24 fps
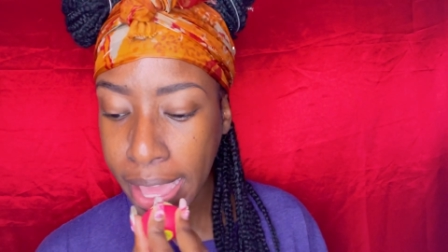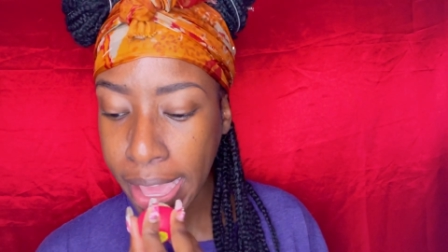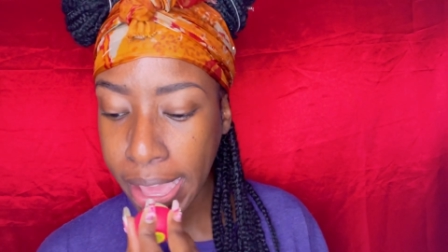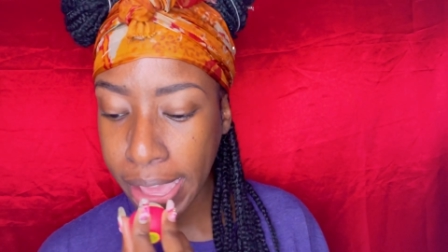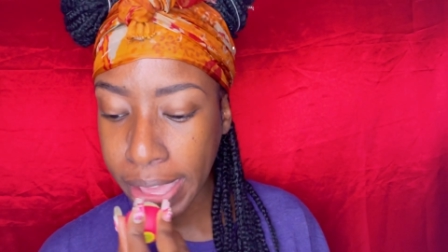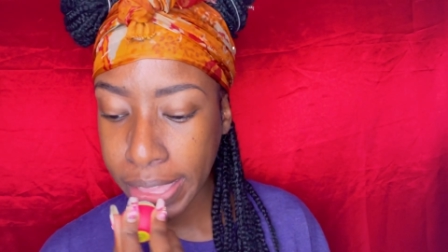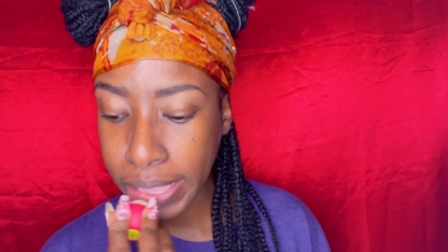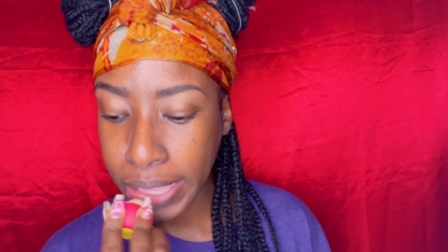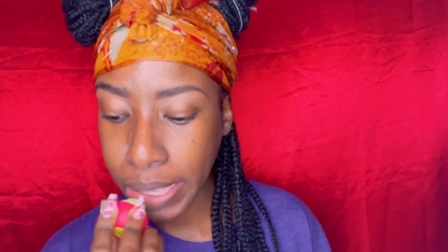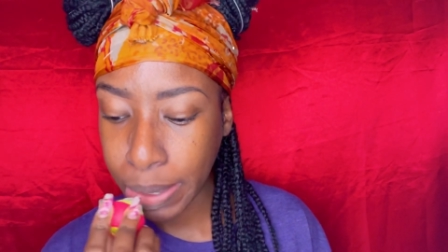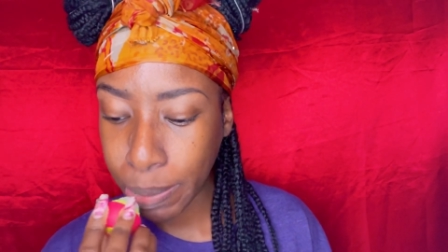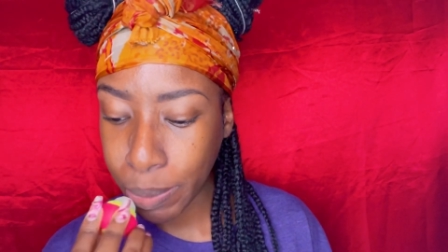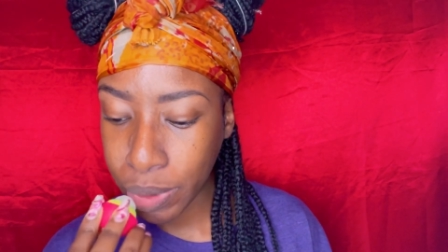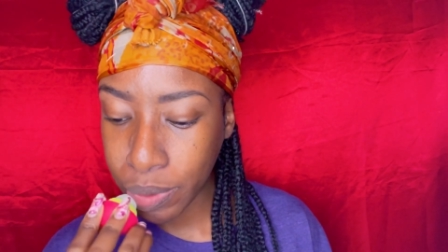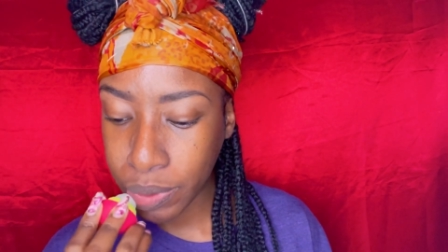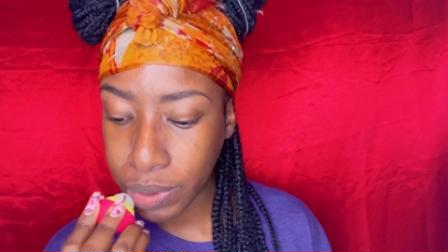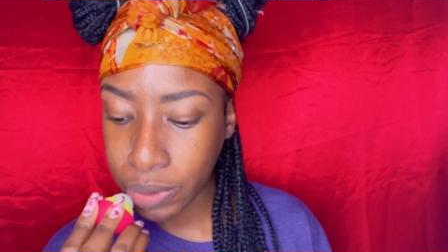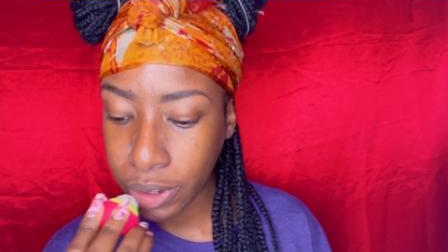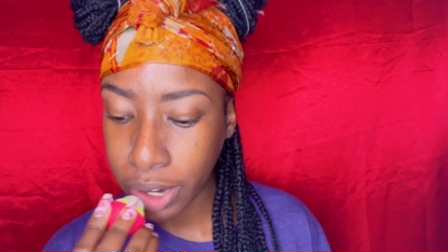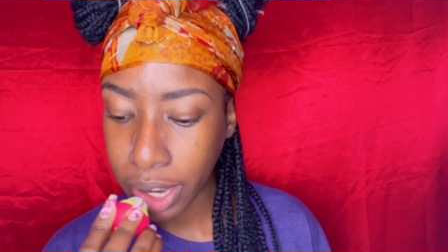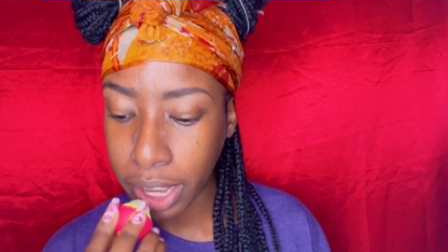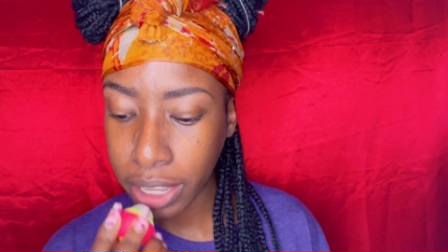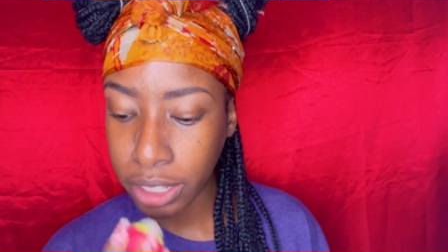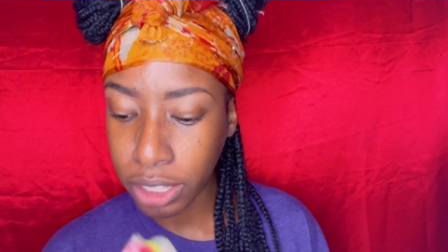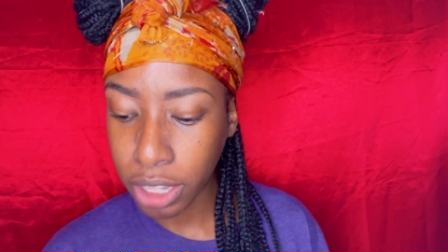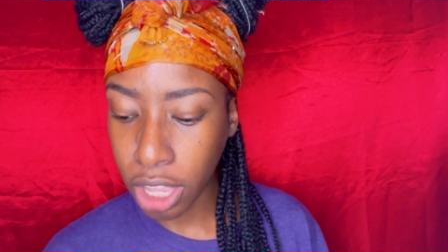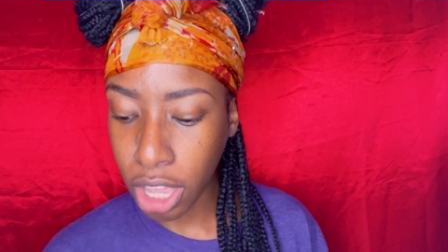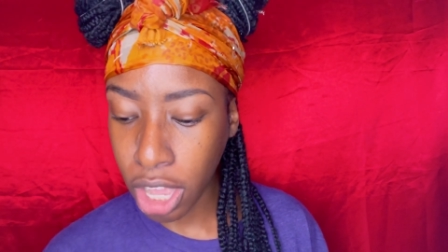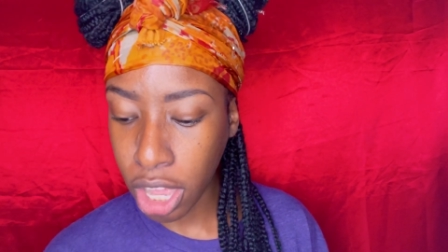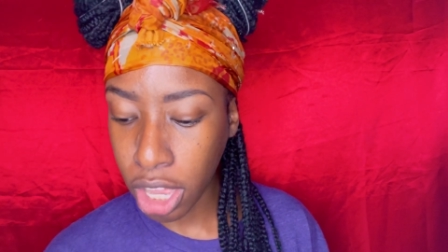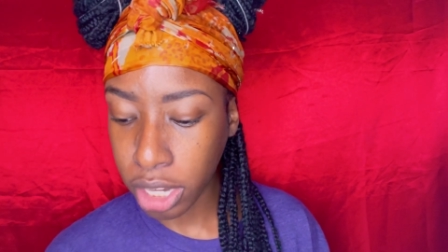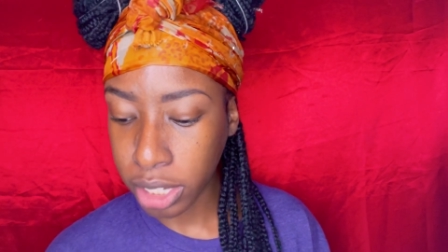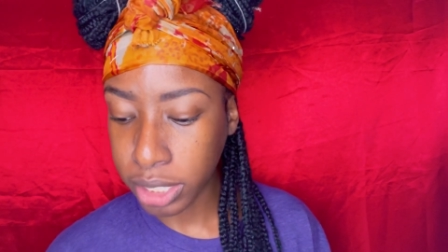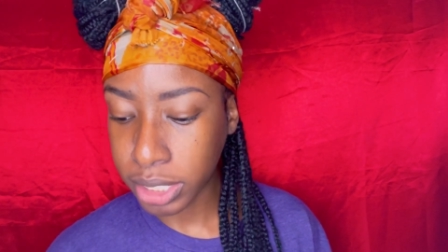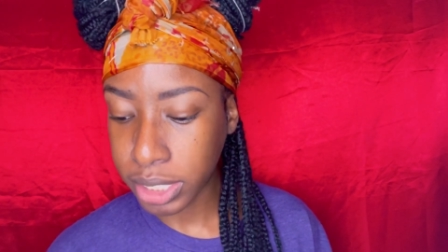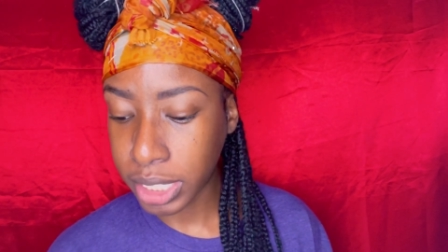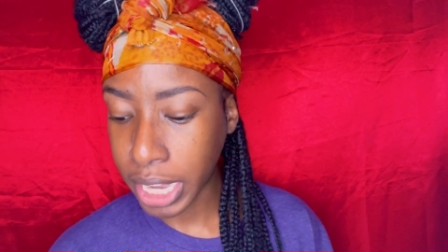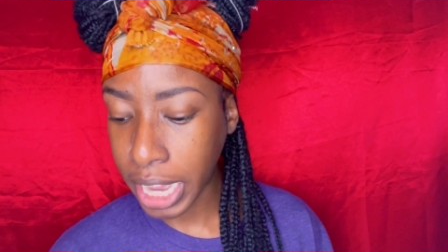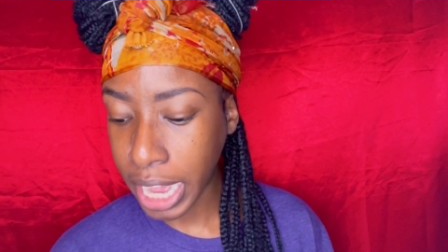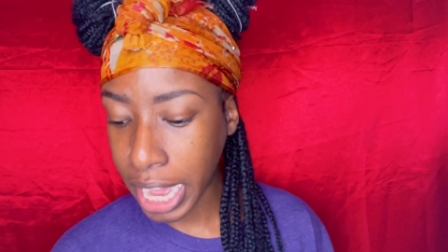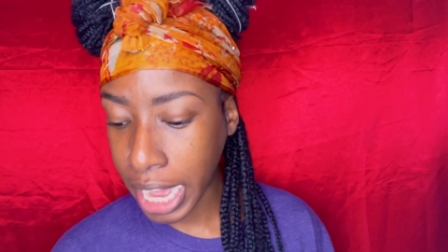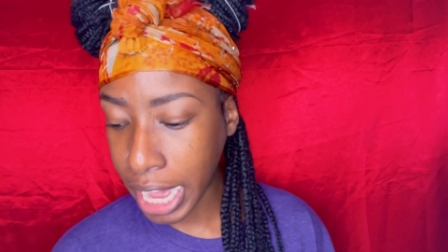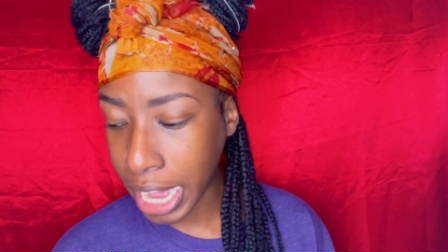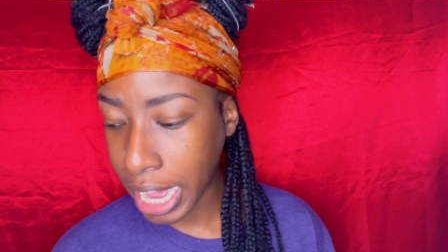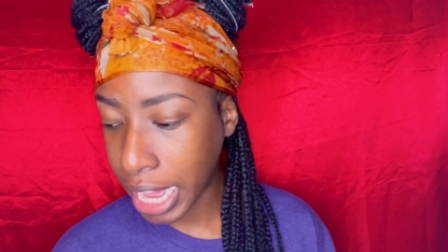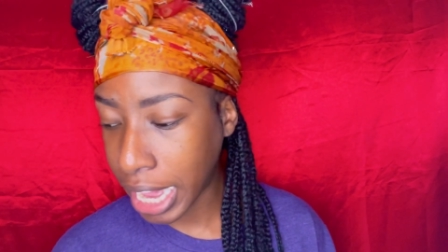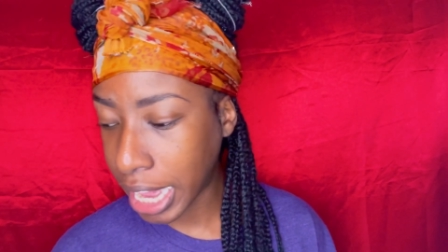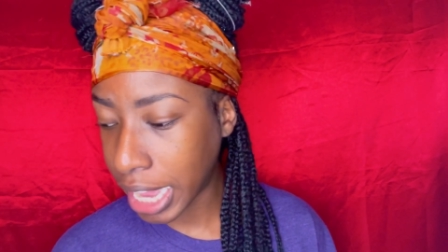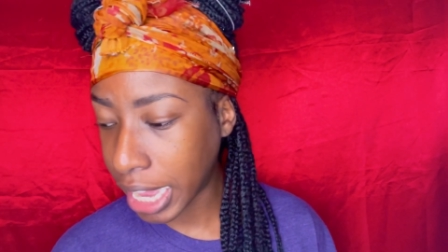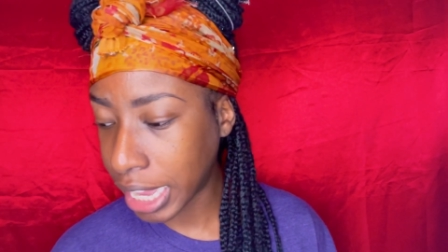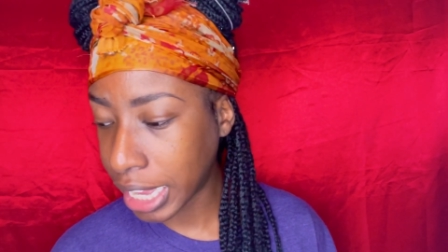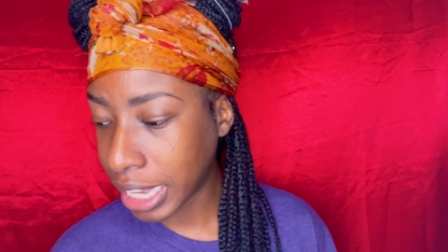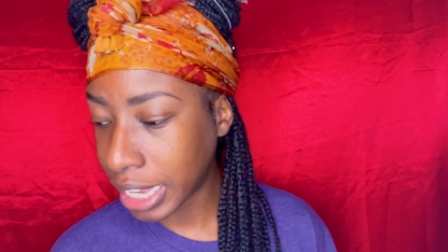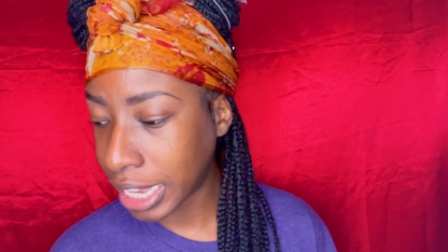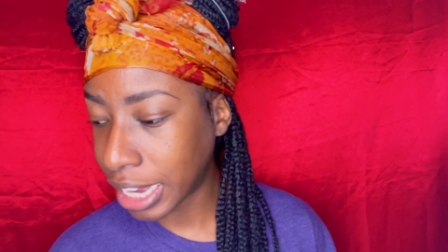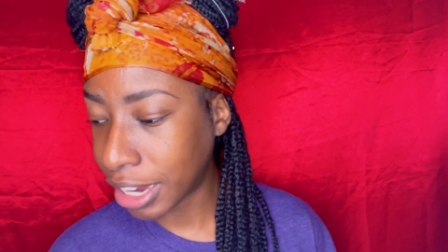And then moving right along, Tay,